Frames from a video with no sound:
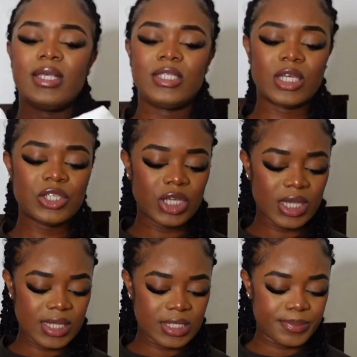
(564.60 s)
It's such an
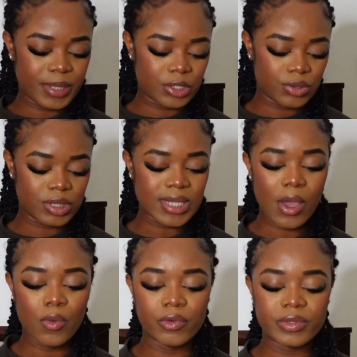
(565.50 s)
easy piece to
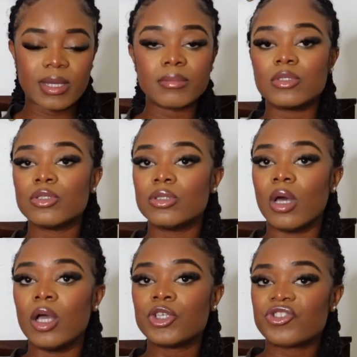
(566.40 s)
style with some
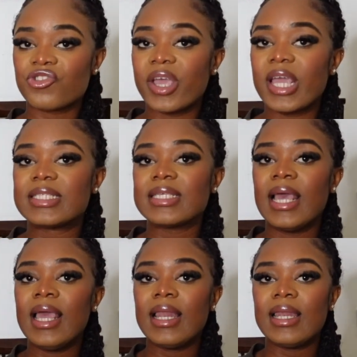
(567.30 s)
uh, straight
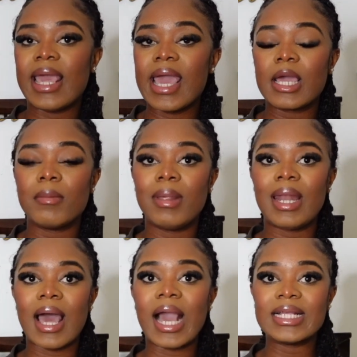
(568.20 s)
leg
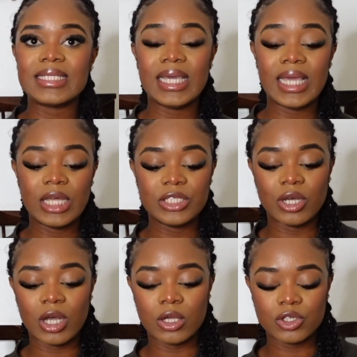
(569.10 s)
black tailored
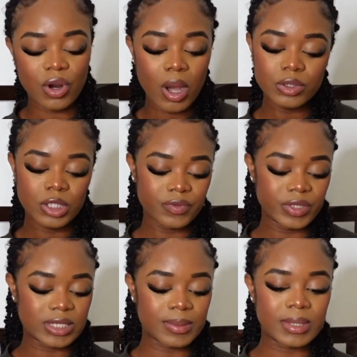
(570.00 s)
uh, trousers
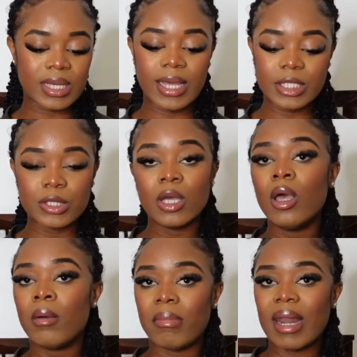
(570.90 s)
with some nice
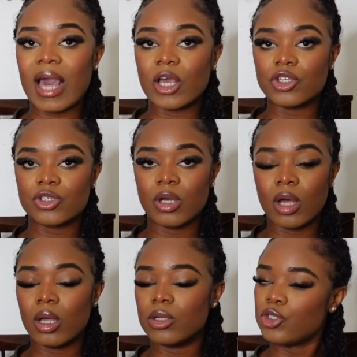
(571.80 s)
black sh
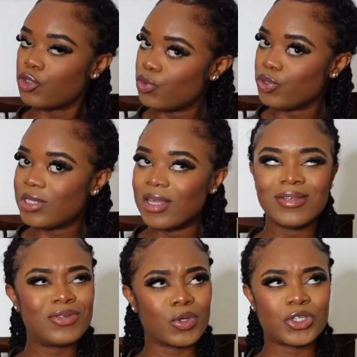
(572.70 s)
uh, shoes
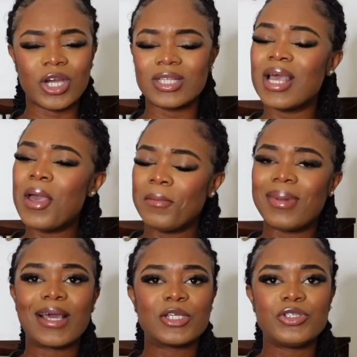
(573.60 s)
or shirt,
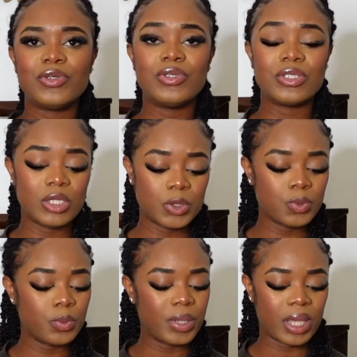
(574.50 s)
black shoes. This
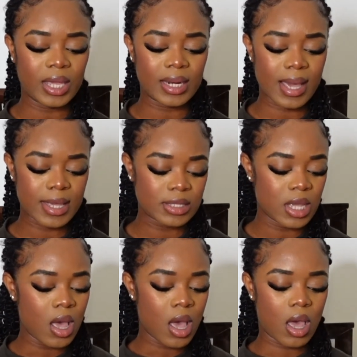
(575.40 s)
will be a nice
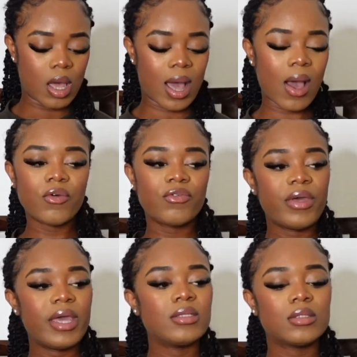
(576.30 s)
uh,
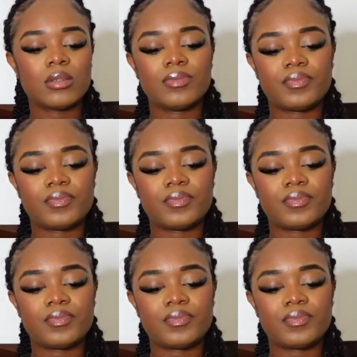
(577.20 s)
outfit.